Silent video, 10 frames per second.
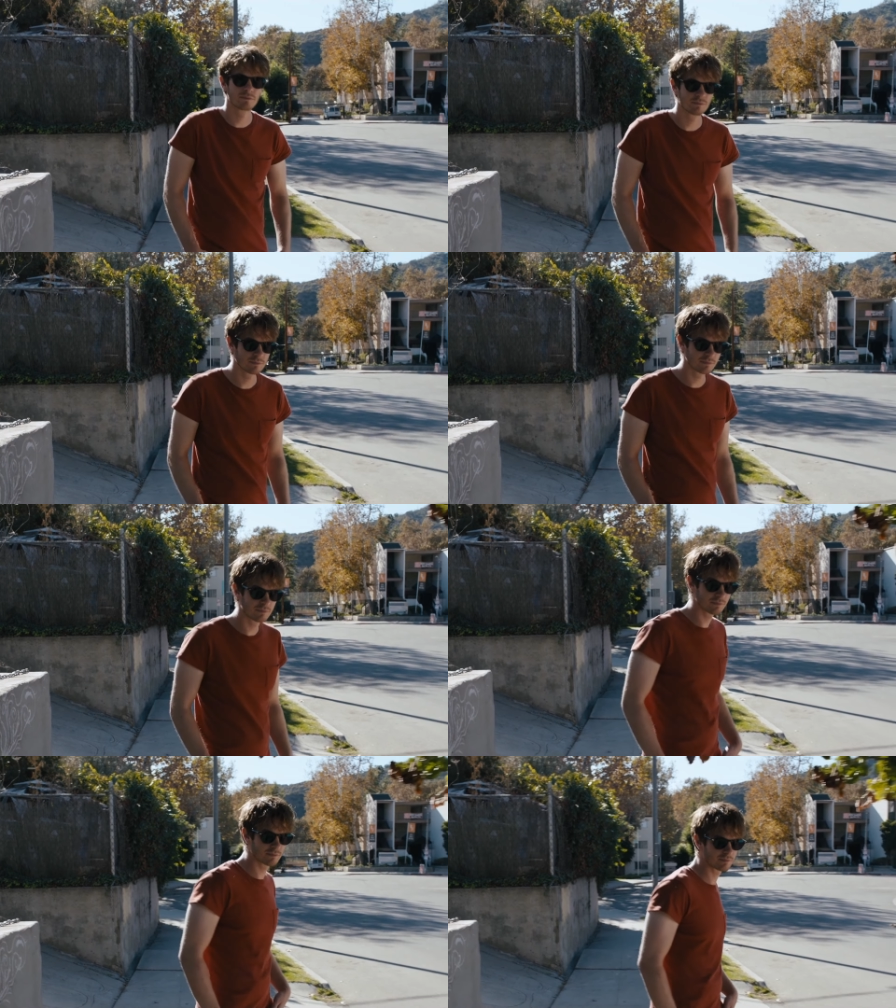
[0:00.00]
by
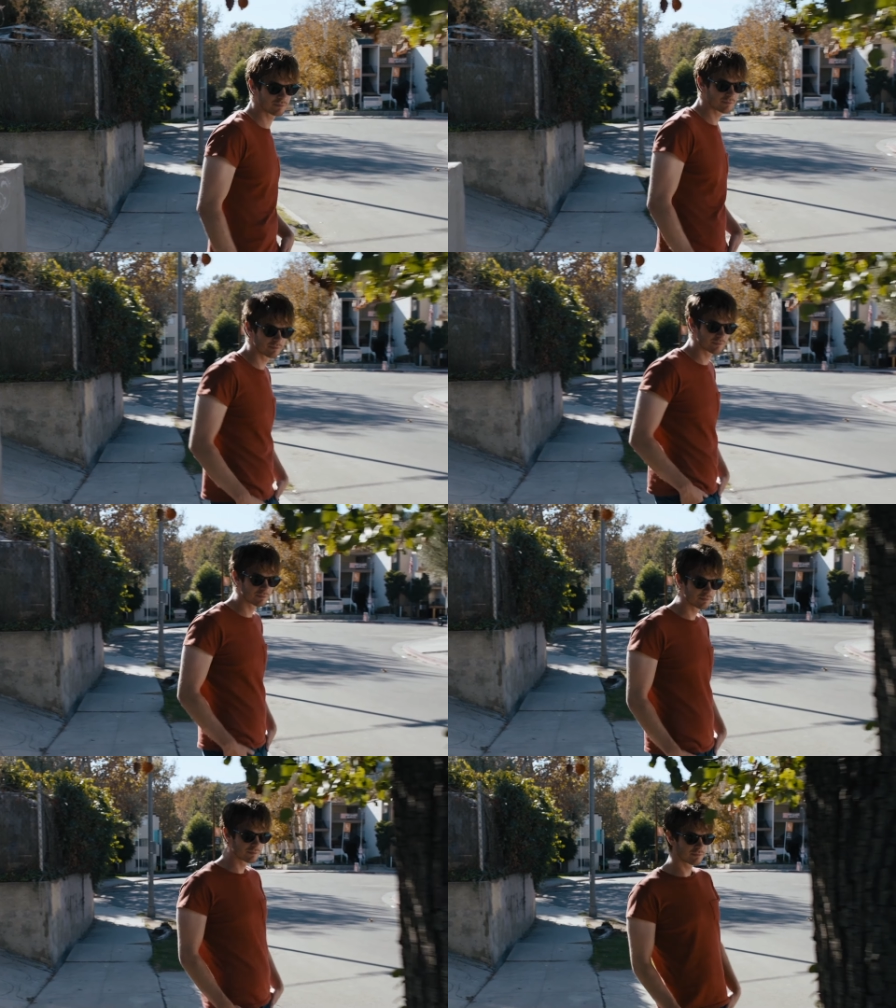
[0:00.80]
Sam in the car,
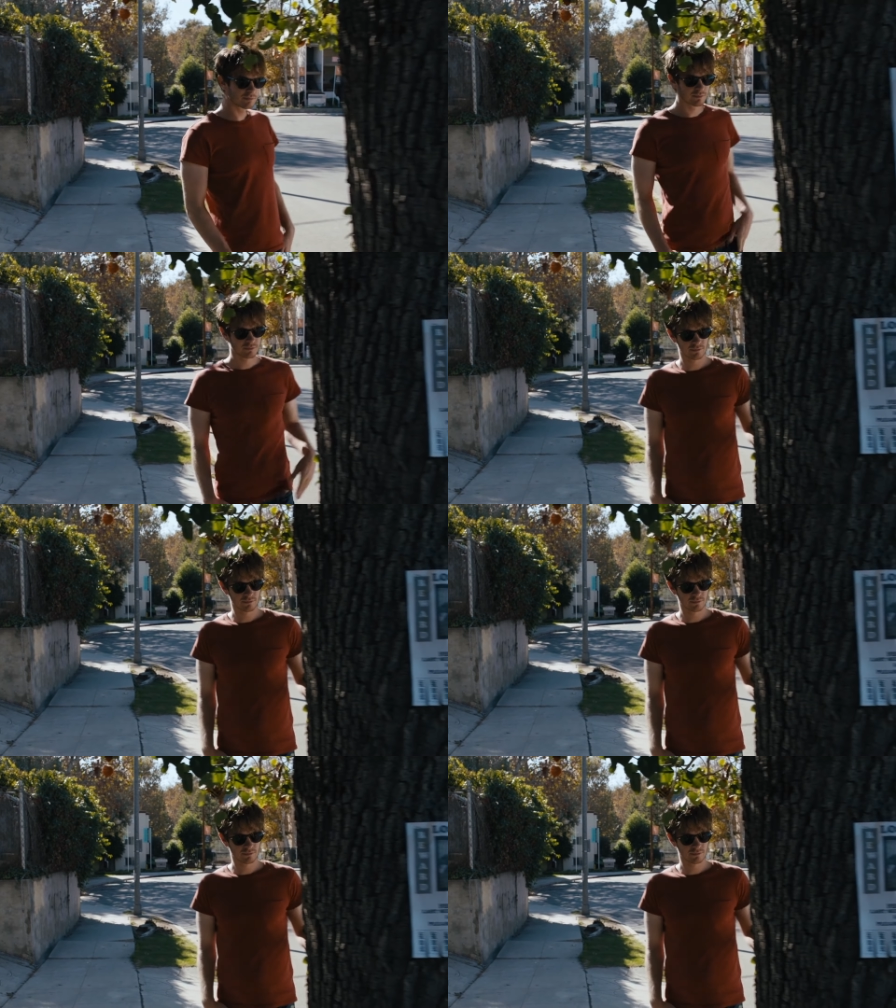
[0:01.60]
just